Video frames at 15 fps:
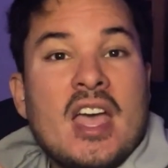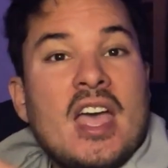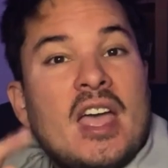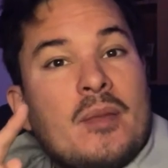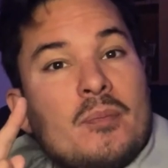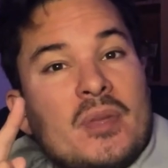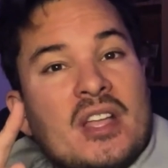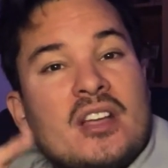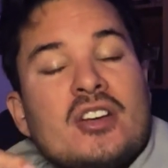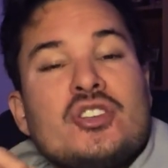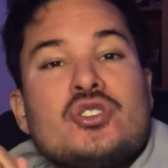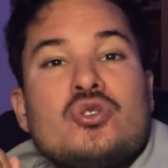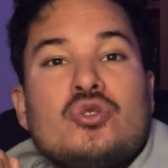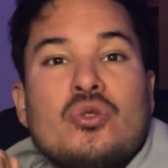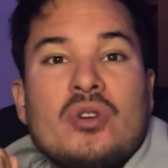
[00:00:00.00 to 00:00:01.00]
And
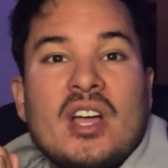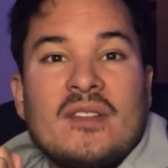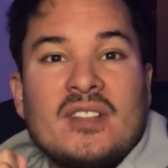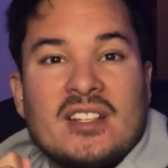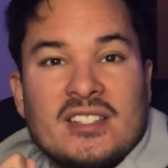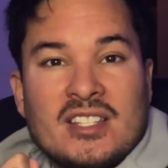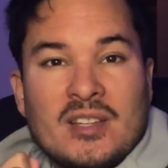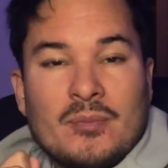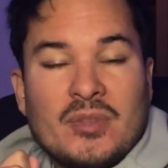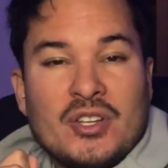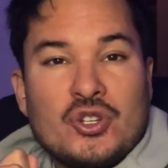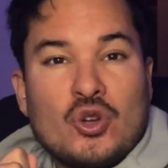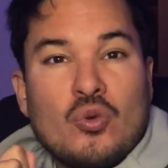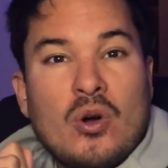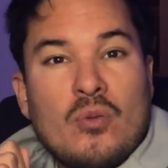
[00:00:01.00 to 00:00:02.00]
because you don't have that same
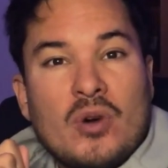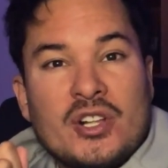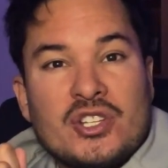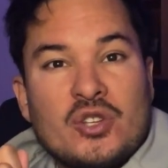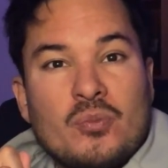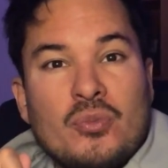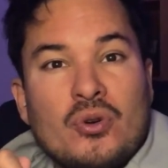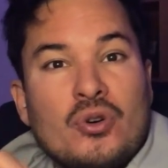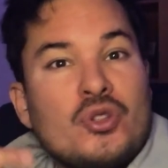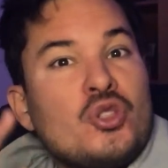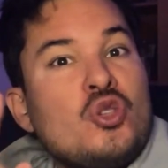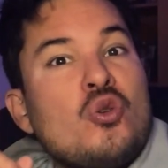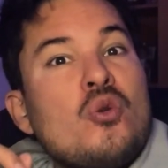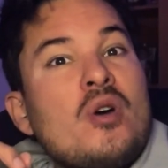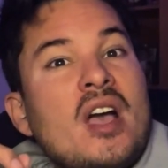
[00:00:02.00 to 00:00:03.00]
pleasure while watching porn,
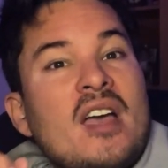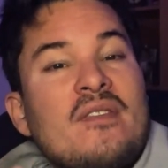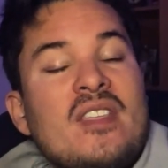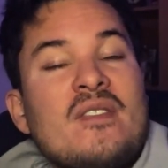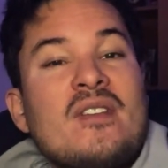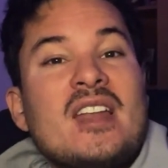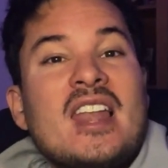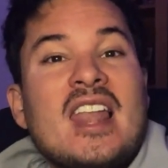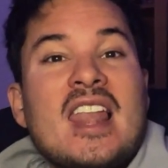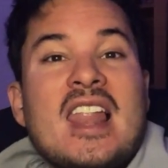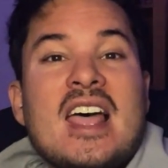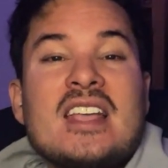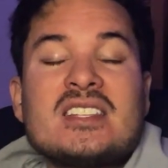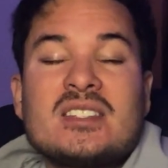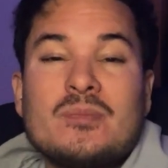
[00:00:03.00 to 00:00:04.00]
you have even
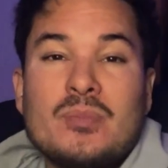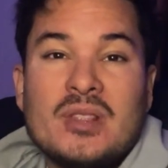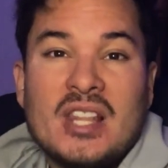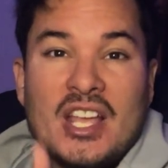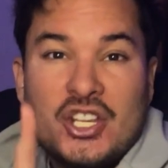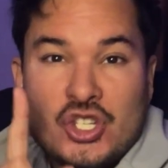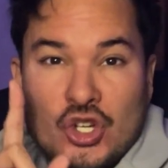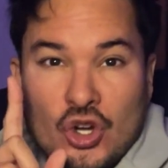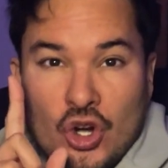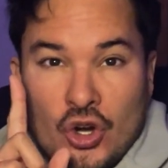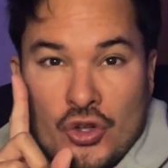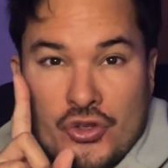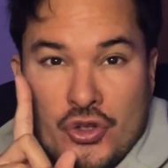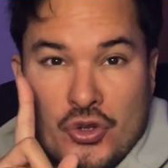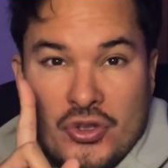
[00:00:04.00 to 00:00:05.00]
less pleasure
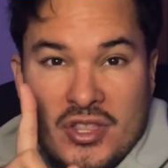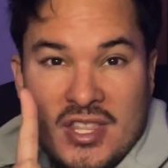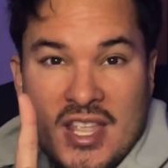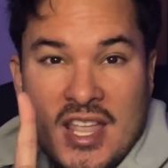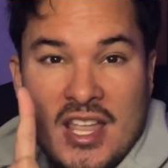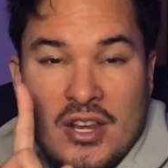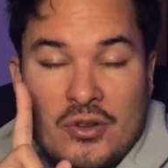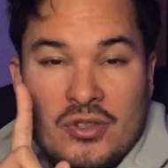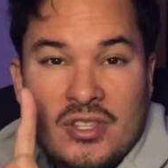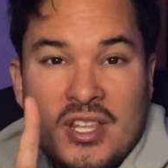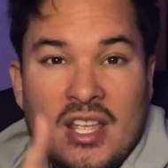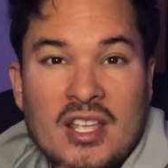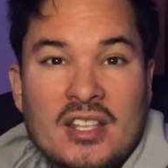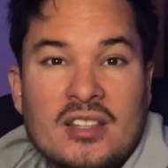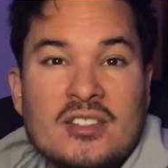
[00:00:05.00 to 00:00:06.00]
on your
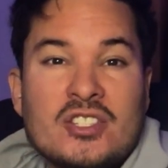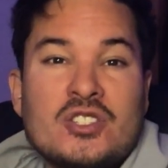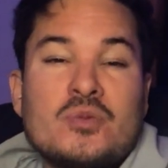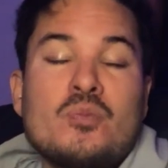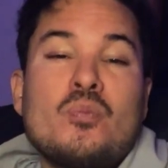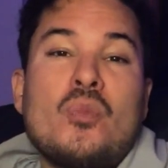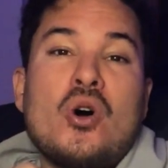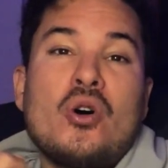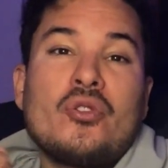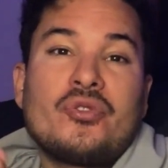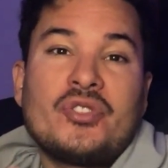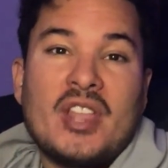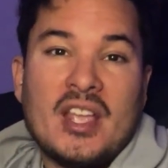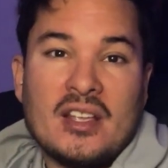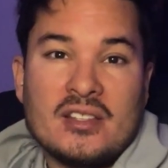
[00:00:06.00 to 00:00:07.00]
day-to-day small
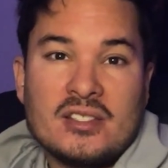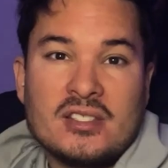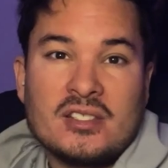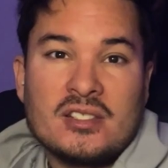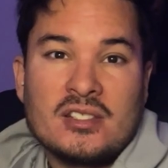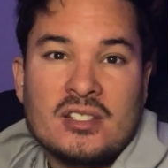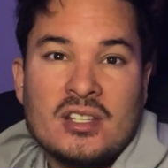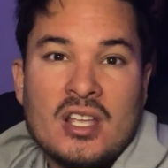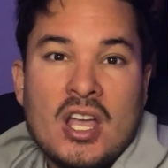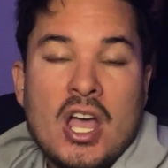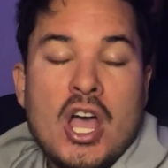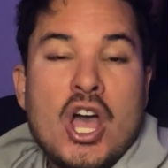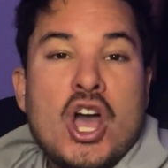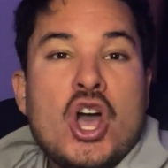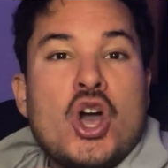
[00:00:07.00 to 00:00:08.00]
things,
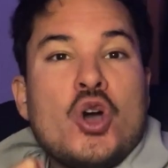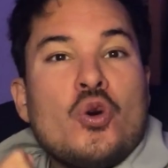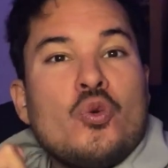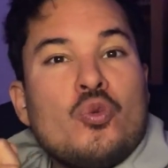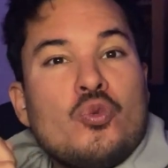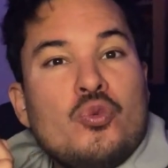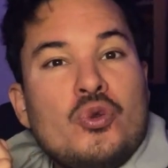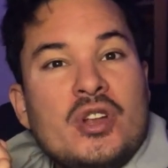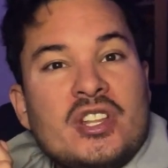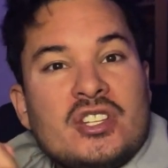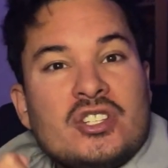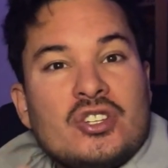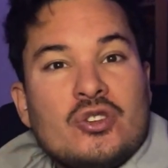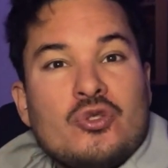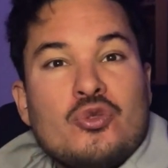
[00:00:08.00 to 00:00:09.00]

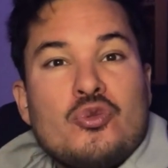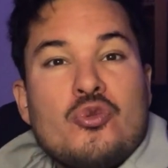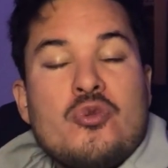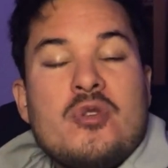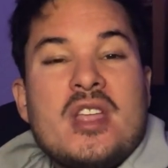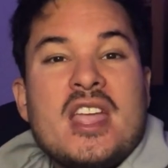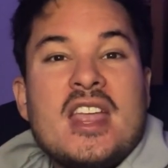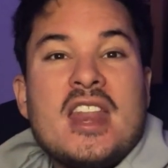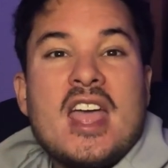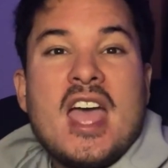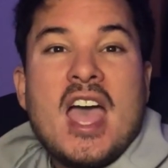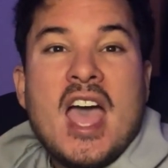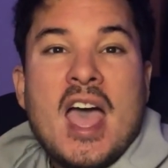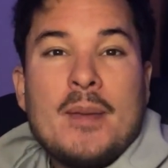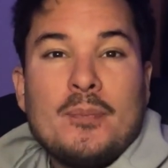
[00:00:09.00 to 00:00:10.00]
which create
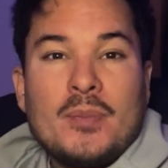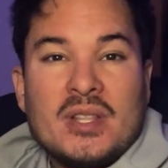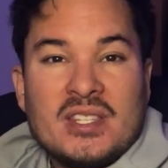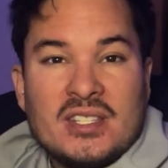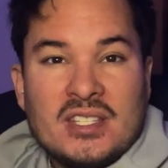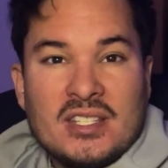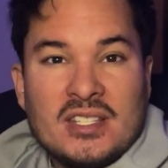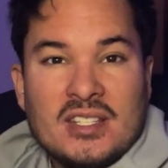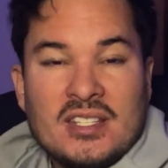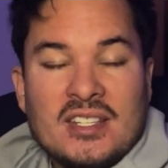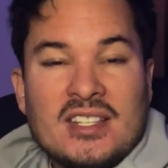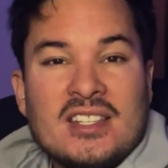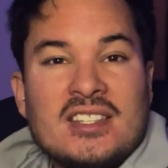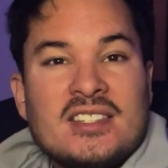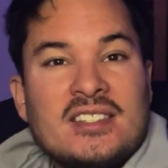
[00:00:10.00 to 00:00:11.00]
apathy,
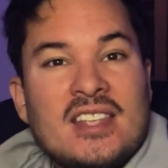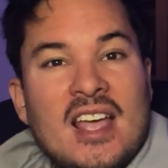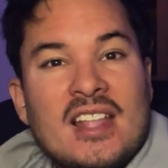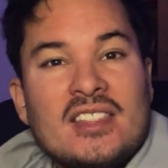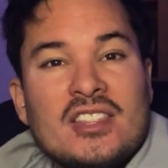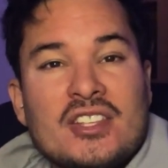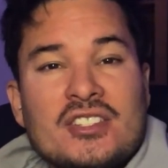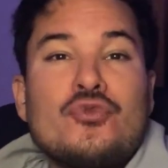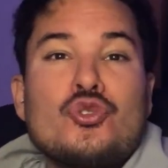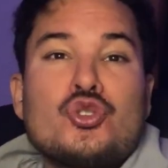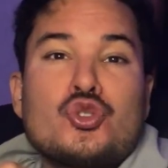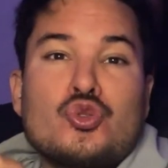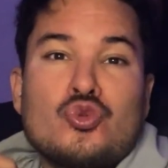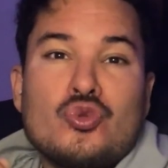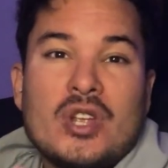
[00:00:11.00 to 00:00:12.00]
sadness,
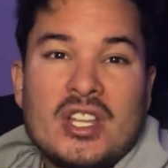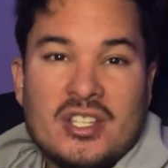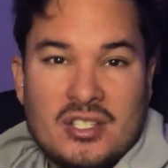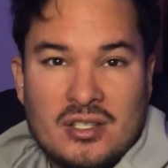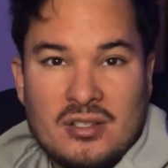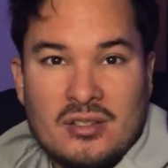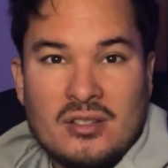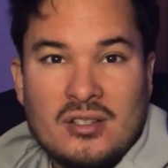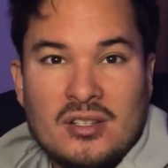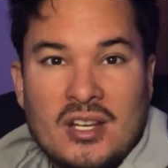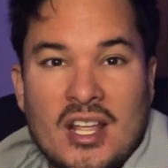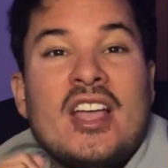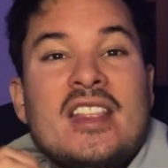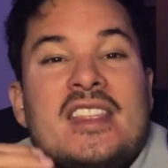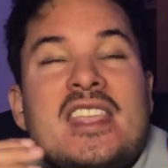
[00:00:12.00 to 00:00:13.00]
frustration,
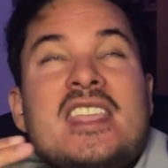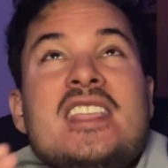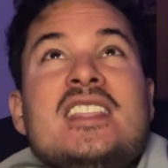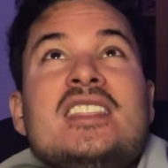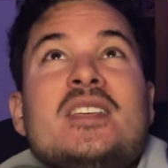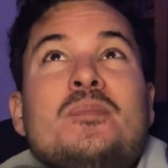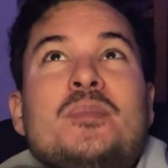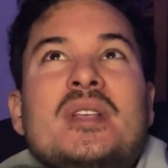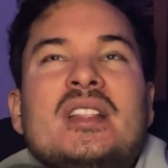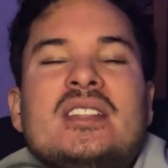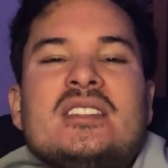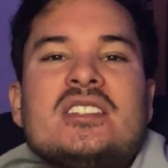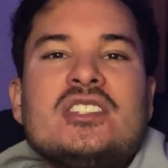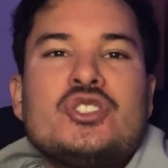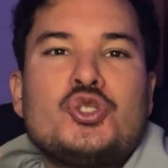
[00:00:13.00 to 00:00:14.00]
and
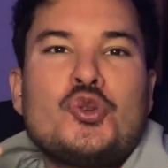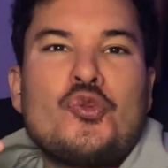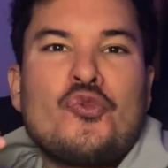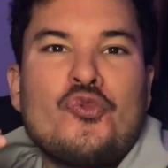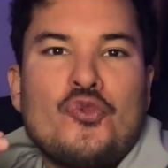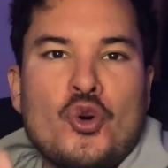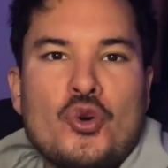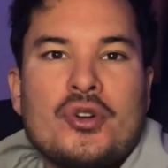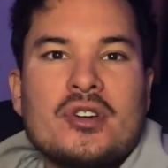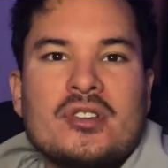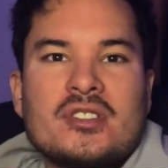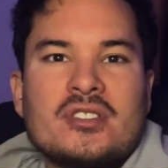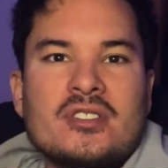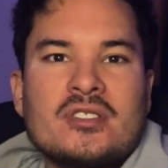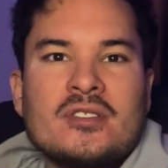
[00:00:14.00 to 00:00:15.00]
inability to
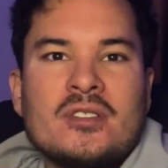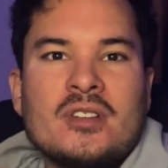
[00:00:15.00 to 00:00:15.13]
focus.